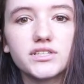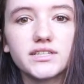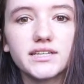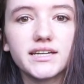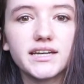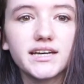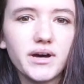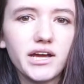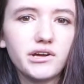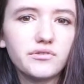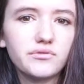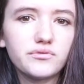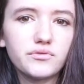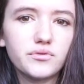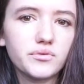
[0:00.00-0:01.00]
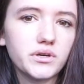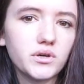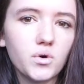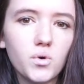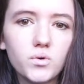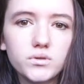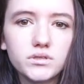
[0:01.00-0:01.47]
and I have
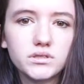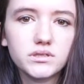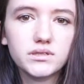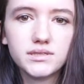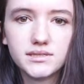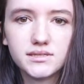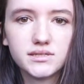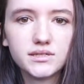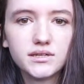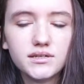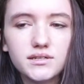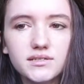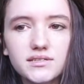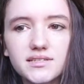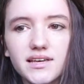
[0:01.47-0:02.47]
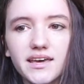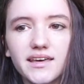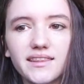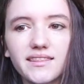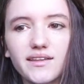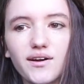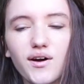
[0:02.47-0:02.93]
3 older sisters,
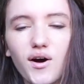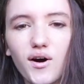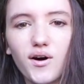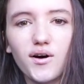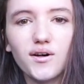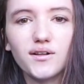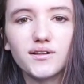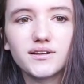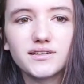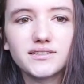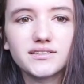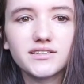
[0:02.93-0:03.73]
and they're all